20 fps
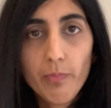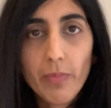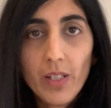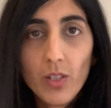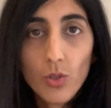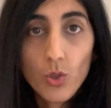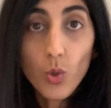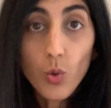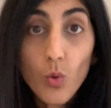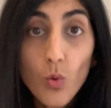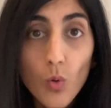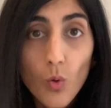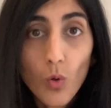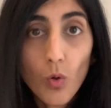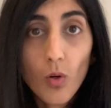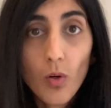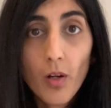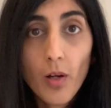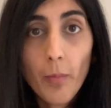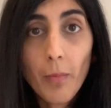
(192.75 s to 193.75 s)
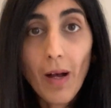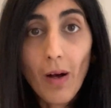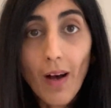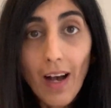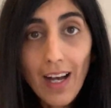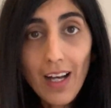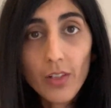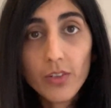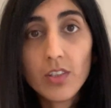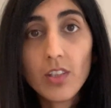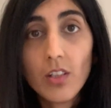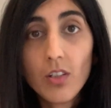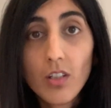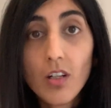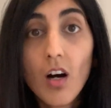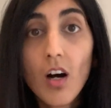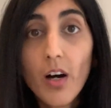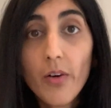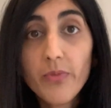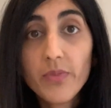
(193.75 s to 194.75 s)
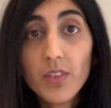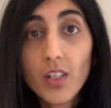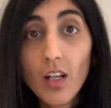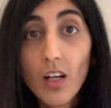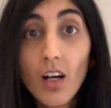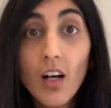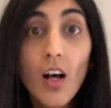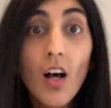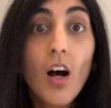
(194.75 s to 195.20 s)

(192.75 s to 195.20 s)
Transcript: been taught about how to look after